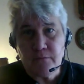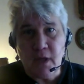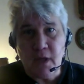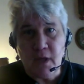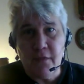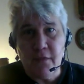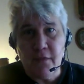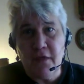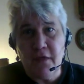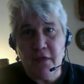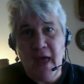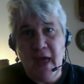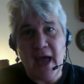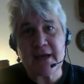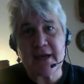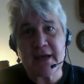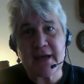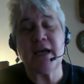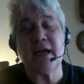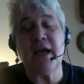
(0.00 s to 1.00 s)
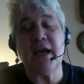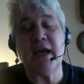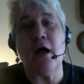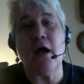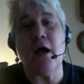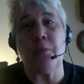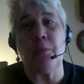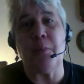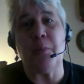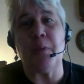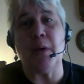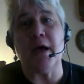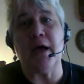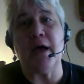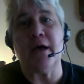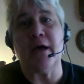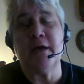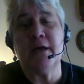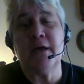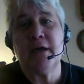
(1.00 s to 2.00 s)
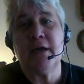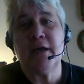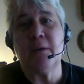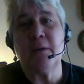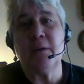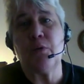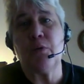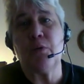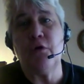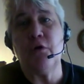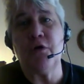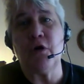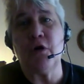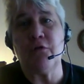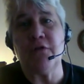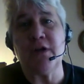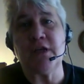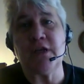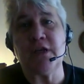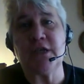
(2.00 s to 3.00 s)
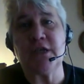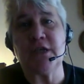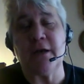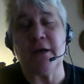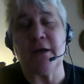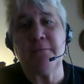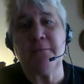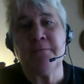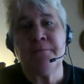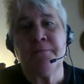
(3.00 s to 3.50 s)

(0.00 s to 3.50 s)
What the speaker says: that can help improve your vision.